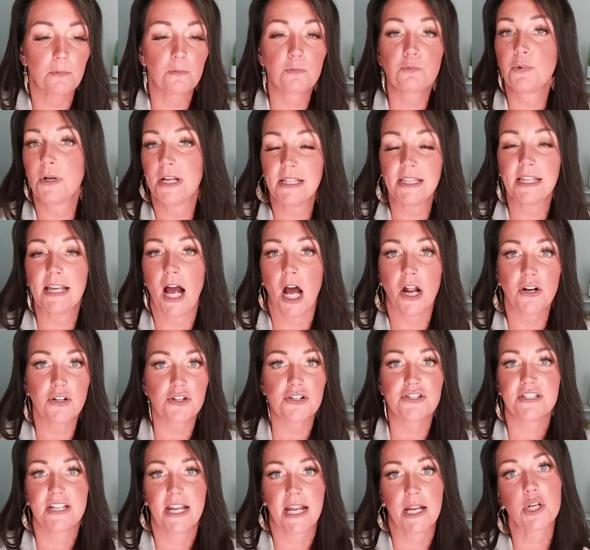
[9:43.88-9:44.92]
really
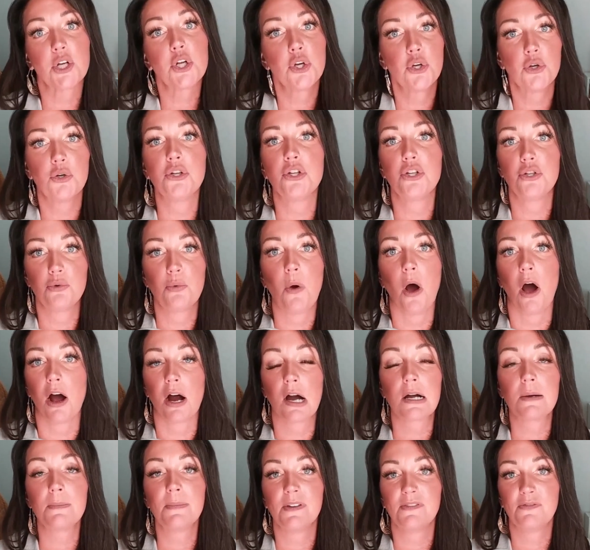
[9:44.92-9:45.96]
understand who you
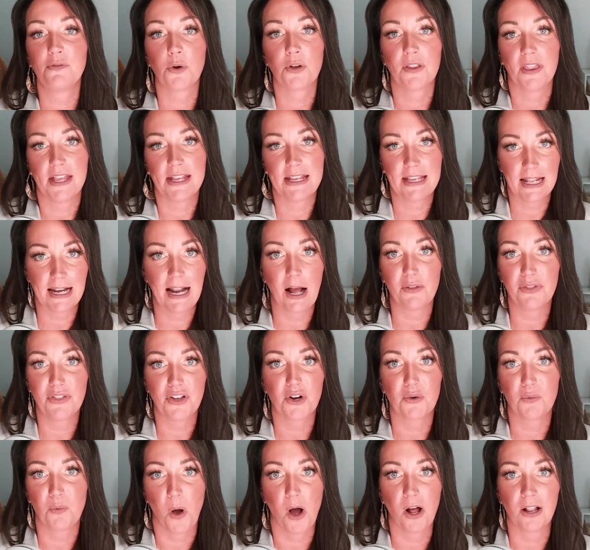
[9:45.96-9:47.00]
are before they get out
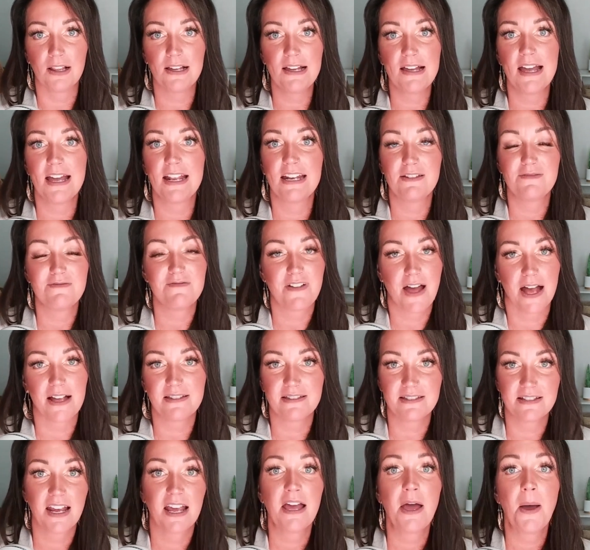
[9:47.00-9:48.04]
their wallet and
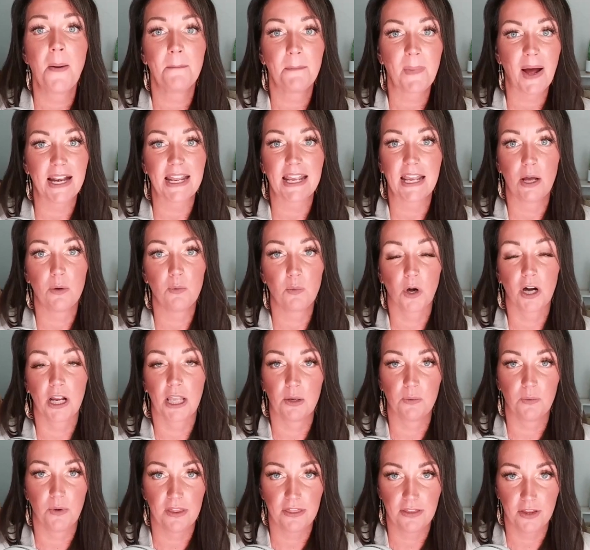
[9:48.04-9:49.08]
invest money in
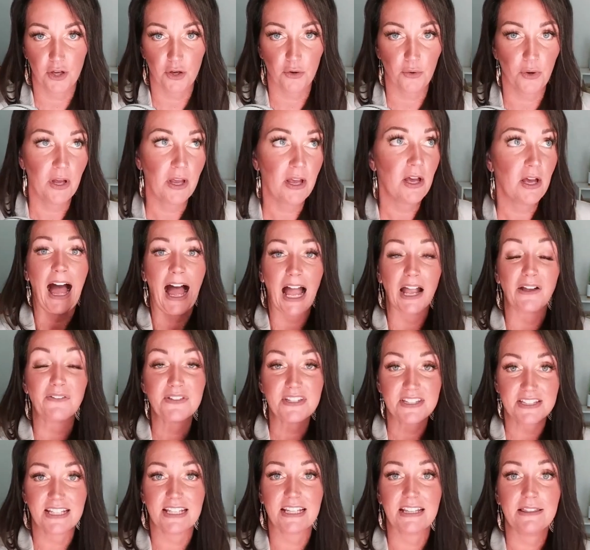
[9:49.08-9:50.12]
working with you. I've
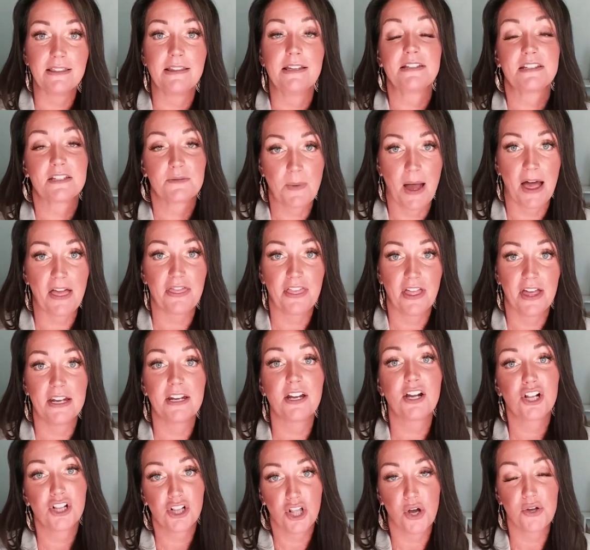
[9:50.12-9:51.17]
seen this
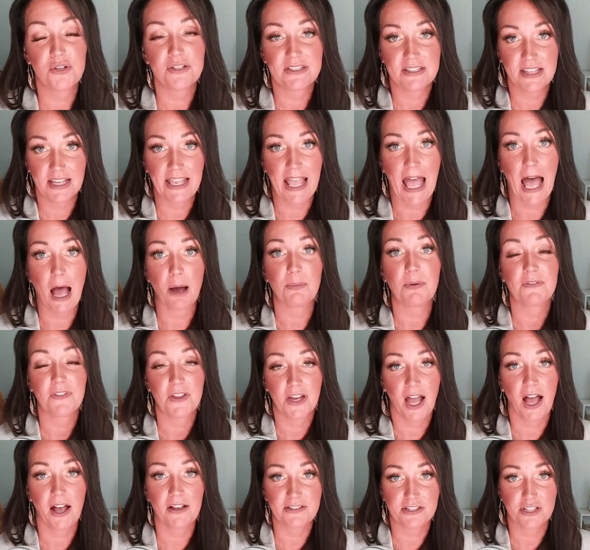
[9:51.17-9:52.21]
method close the gap of the
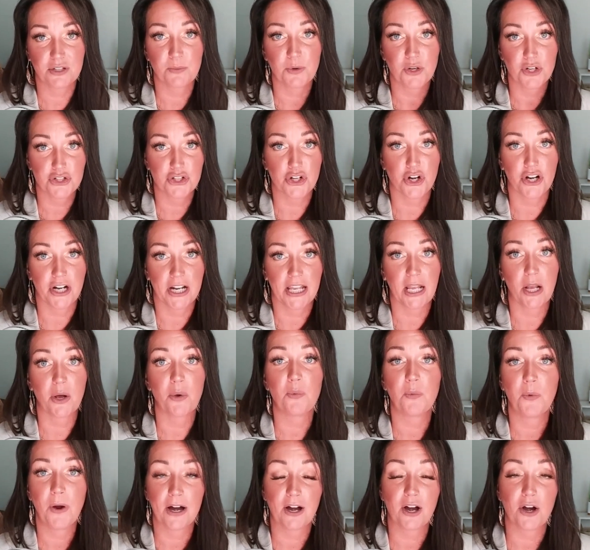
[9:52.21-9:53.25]
customer journey
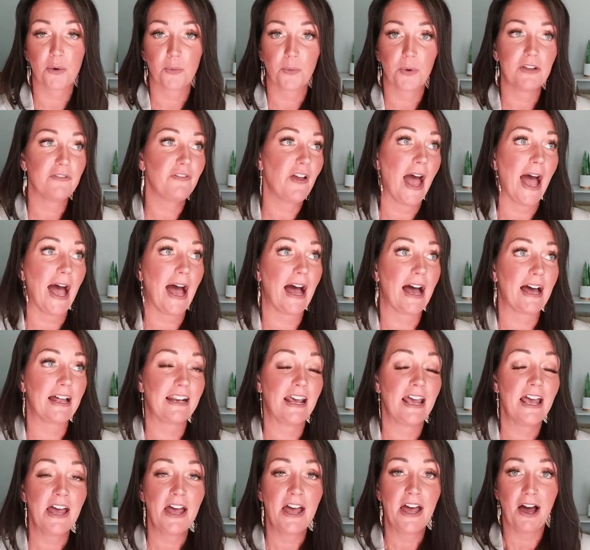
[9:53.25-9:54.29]
where we've
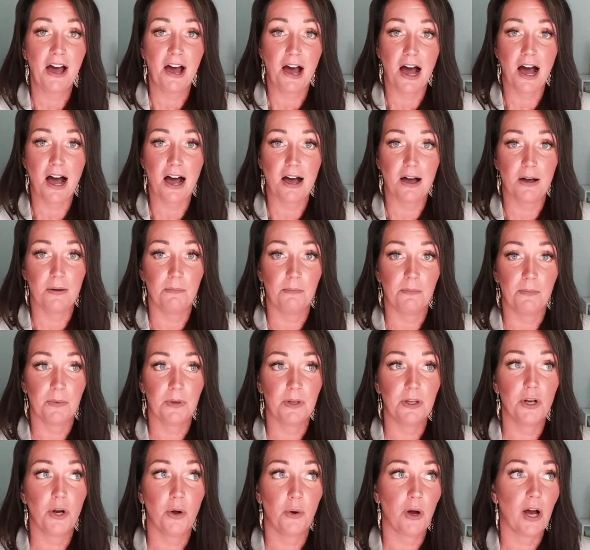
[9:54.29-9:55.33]
had,
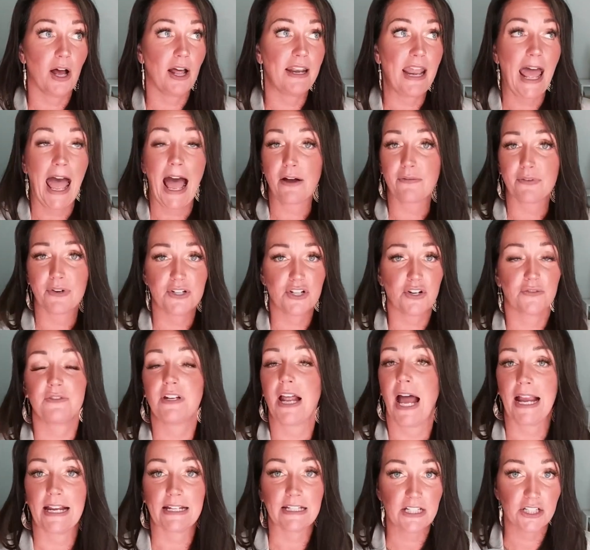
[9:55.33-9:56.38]
an average of
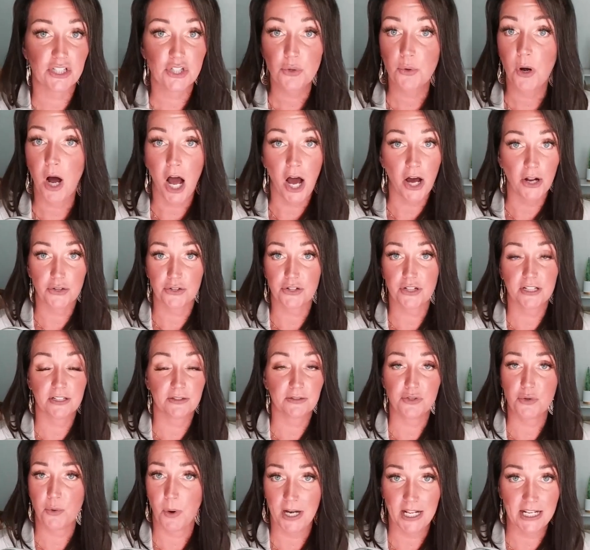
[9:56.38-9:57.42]
90 to
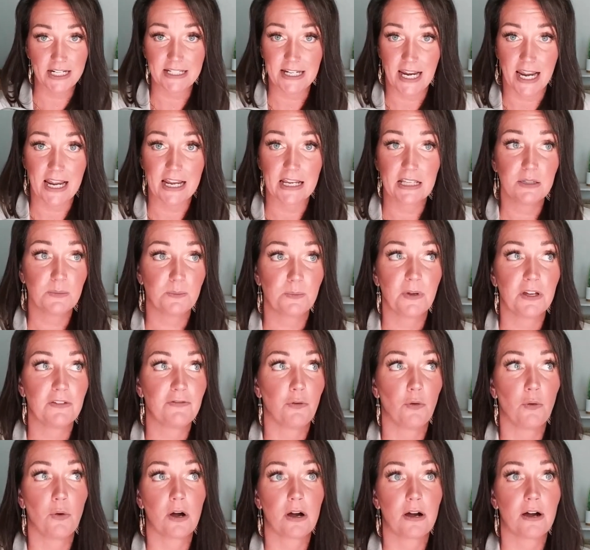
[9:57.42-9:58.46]
120 days
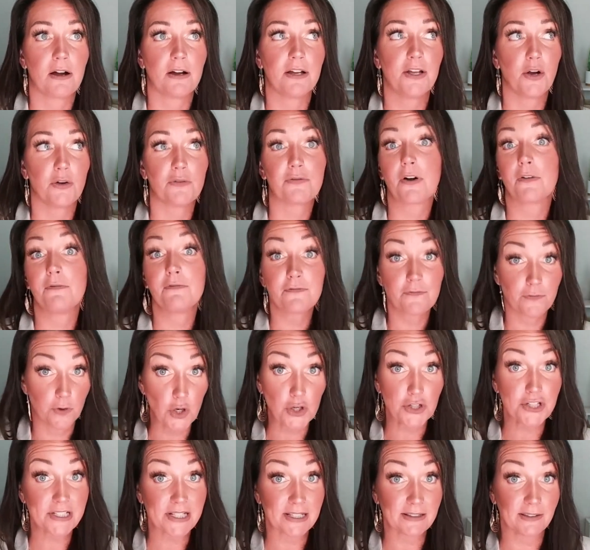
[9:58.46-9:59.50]
before, from
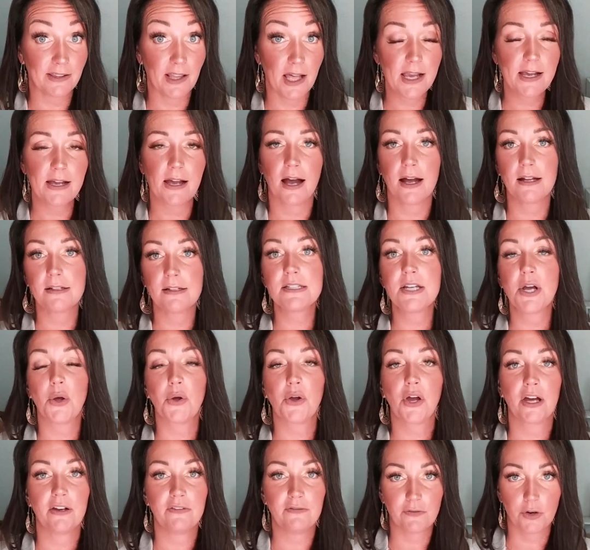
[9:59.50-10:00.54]
first click until
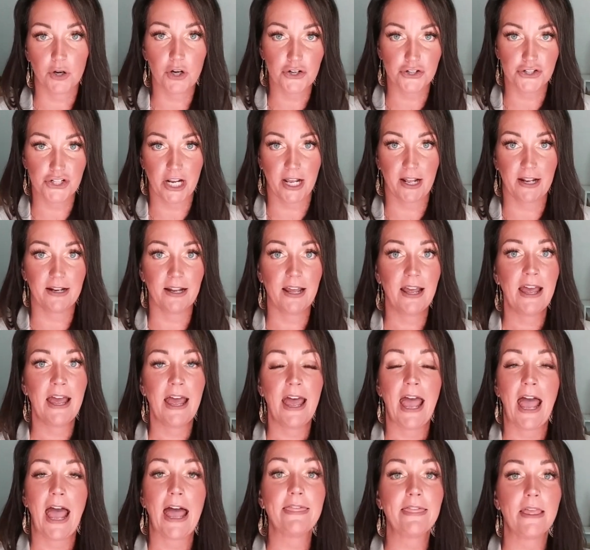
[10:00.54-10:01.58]
conversion,
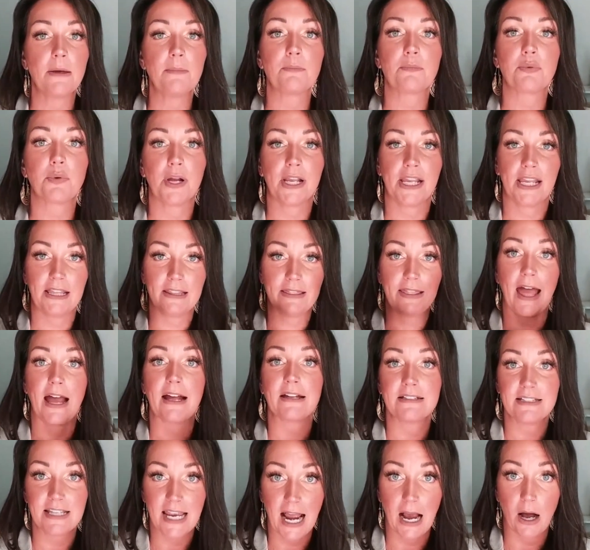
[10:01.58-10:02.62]
and then bringing
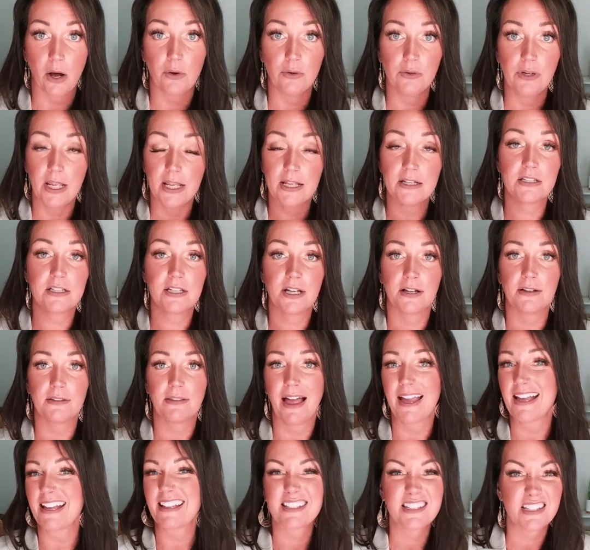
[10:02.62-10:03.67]
that down into
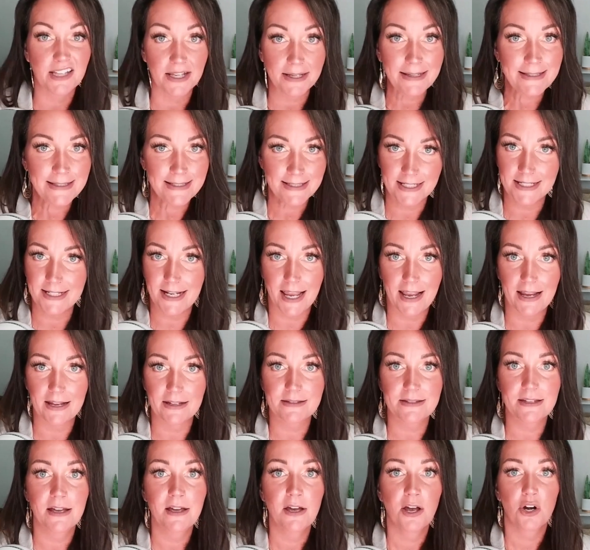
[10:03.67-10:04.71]
like 60
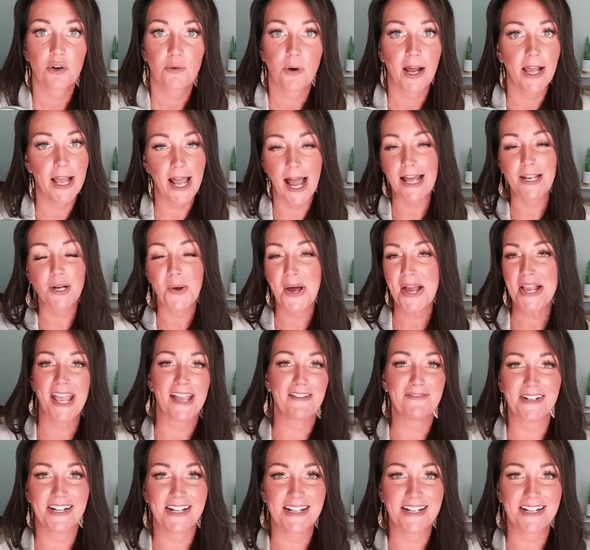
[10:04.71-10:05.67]
days, right? I know I gave an